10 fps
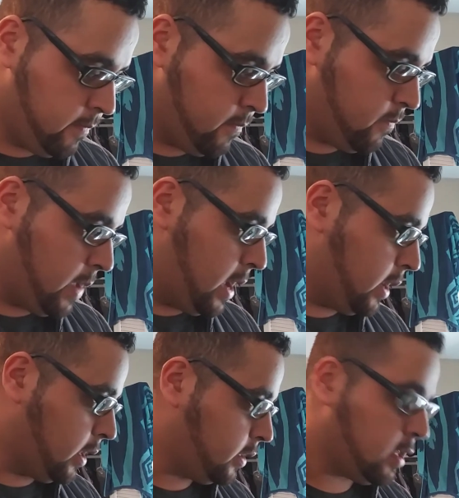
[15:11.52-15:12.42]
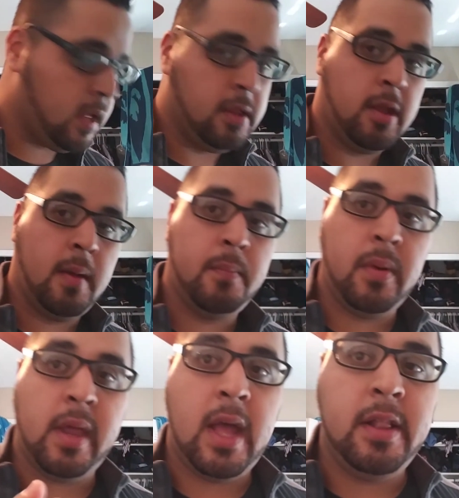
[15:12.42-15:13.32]
mad at the same time,
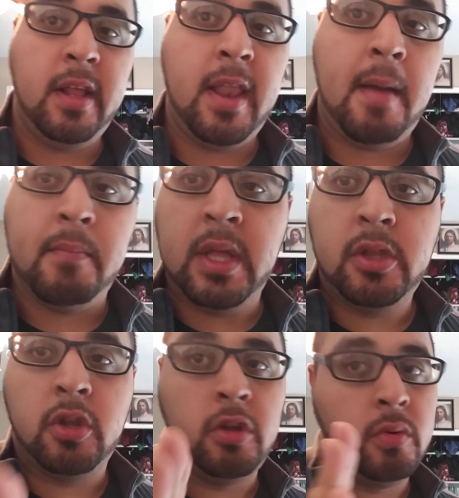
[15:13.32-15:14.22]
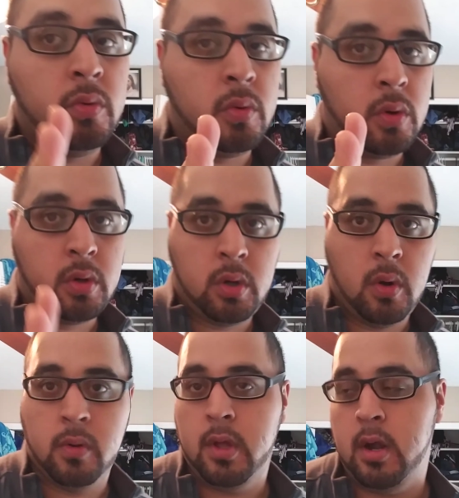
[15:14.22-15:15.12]
but I did not mean to
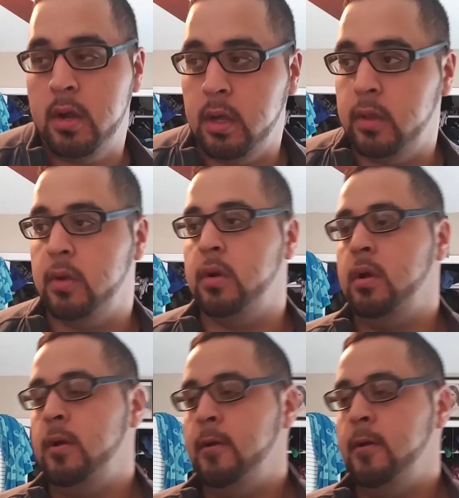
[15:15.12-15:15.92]
go there either.